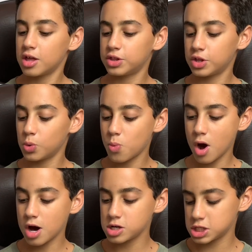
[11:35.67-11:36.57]
The
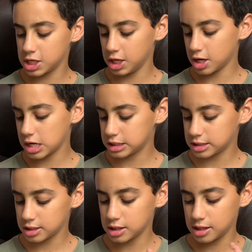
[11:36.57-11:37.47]
gouache here is
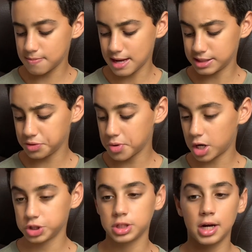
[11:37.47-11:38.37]
the best
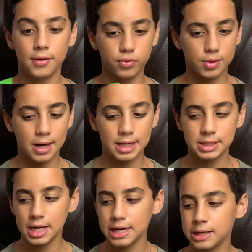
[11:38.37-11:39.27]
gouache that I've tried
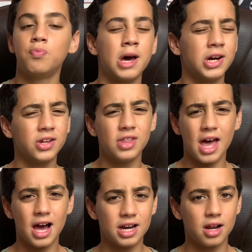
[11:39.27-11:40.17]
yet, better
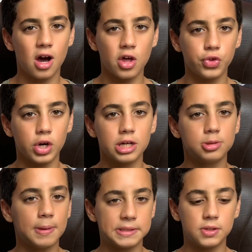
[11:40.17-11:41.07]
than other
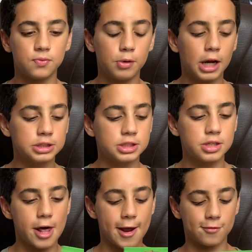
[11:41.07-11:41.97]
expensive brands
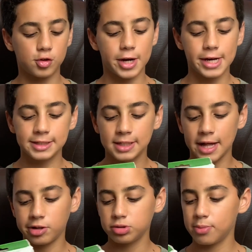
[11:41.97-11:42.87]
that I've tried
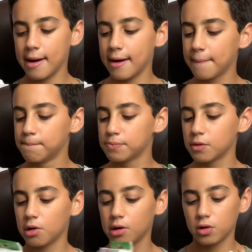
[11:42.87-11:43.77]
elsewhere.
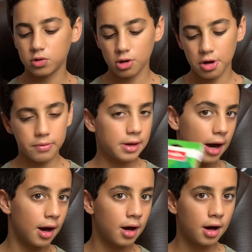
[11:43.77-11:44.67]
So yeah,
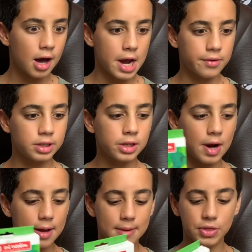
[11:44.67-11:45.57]
I really
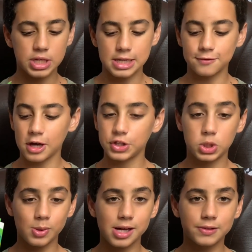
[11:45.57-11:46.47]
recommend these. I've got the
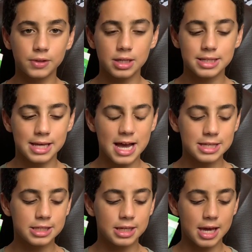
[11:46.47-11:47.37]
12
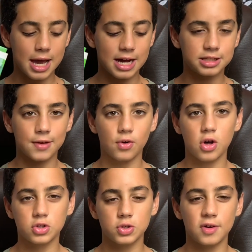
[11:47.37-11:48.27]
set, and I've
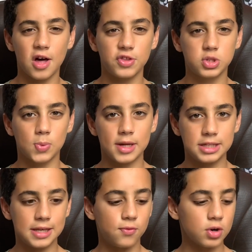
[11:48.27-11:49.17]
also got the
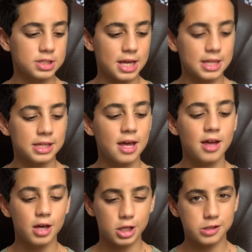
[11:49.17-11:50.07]
24 set.
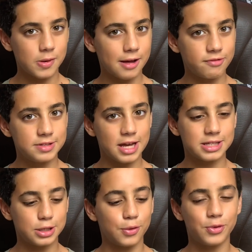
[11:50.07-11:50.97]
The 12 set
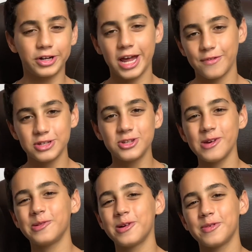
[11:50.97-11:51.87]
someone gave it to me
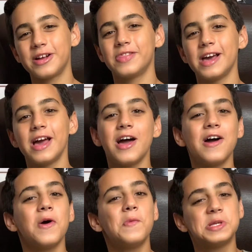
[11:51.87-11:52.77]
on my birthday,
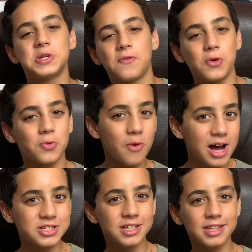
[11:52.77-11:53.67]
which if you're
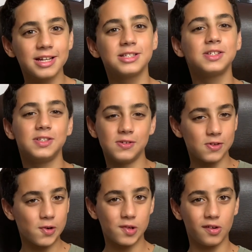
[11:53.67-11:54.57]
watching this, you know
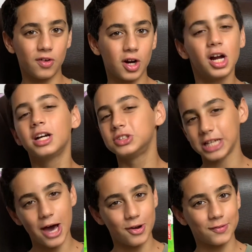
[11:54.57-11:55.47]
who you are.
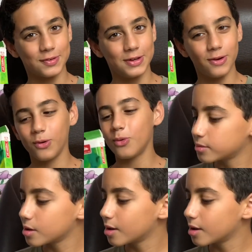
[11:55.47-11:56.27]
Shout out to you.